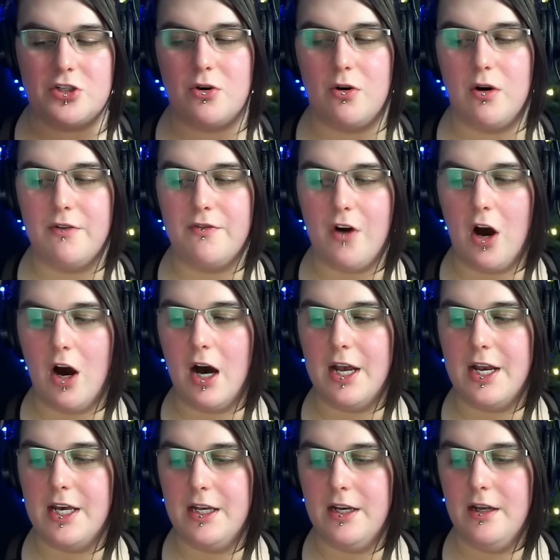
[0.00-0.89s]
to sort of
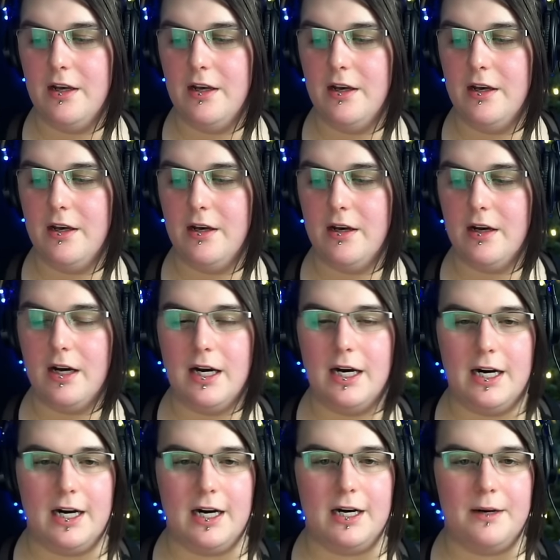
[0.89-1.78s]
audit,
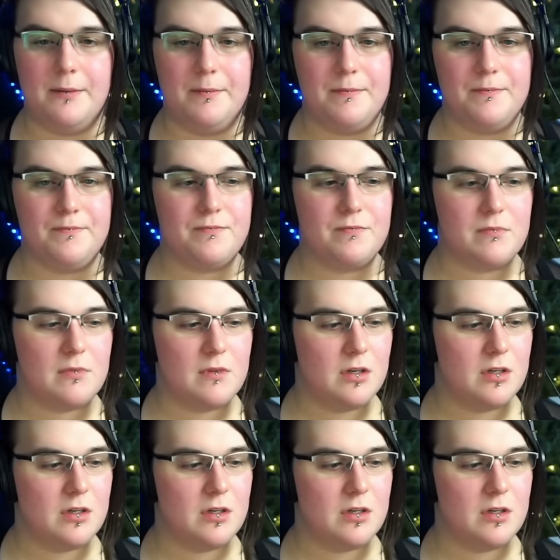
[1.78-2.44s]
um,